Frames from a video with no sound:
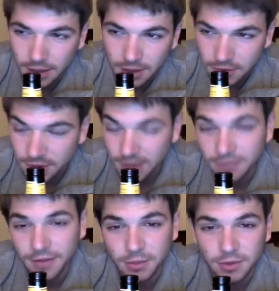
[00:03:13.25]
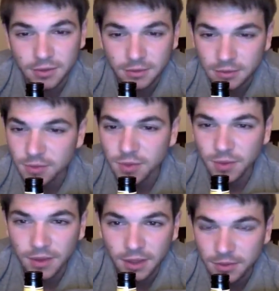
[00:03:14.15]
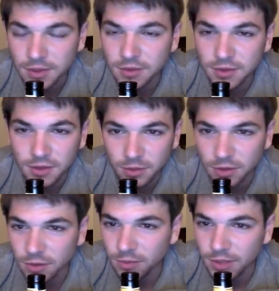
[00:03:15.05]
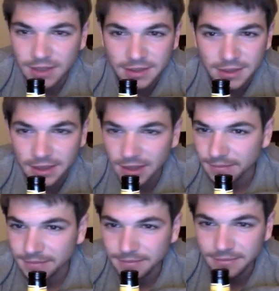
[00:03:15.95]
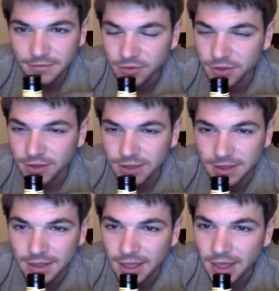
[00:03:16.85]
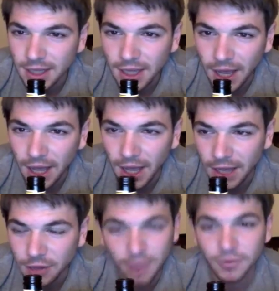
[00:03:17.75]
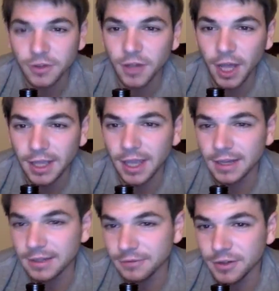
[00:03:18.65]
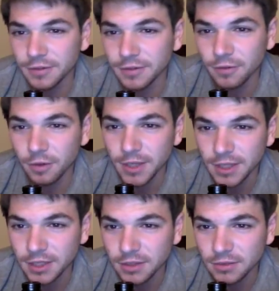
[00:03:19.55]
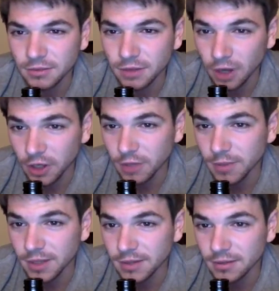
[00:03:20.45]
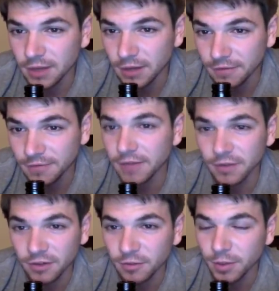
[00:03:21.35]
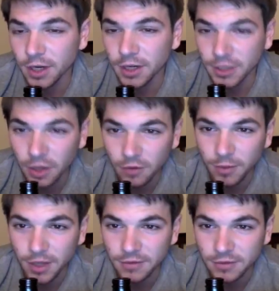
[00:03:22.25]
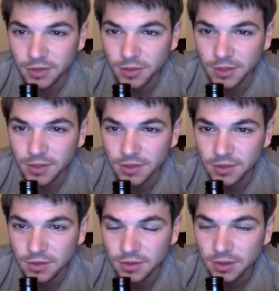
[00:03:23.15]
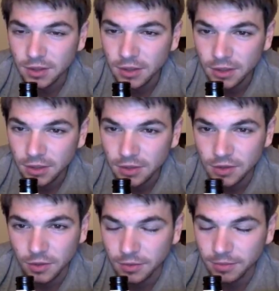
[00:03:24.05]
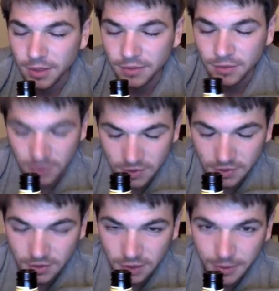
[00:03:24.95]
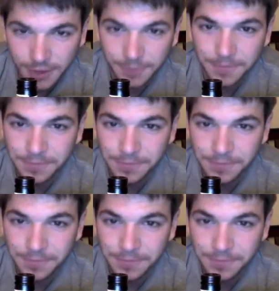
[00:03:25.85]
there's like Fabled loops with it with 2 Cerberus, but really, I can't really formulate an argument in favor of Brionac over Painful Choice. So Painful Choice is the clear winner.